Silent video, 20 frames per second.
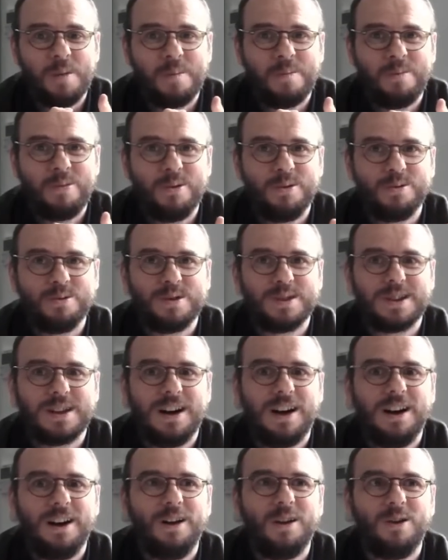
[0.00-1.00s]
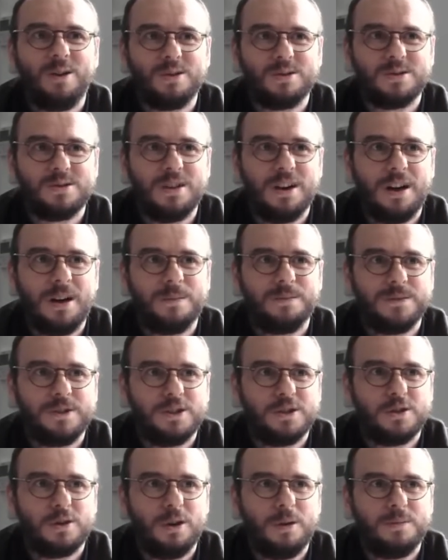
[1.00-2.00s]
blue sky long-term
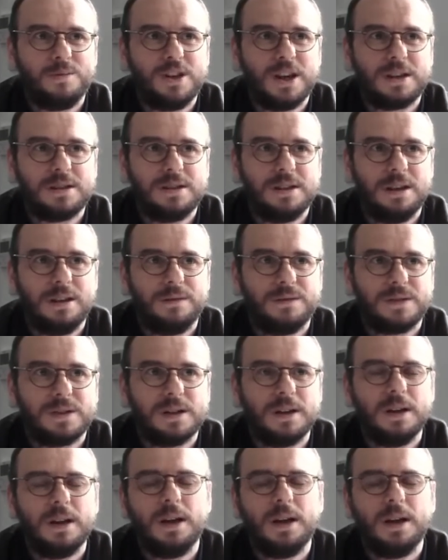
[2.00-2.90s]
digital objectives.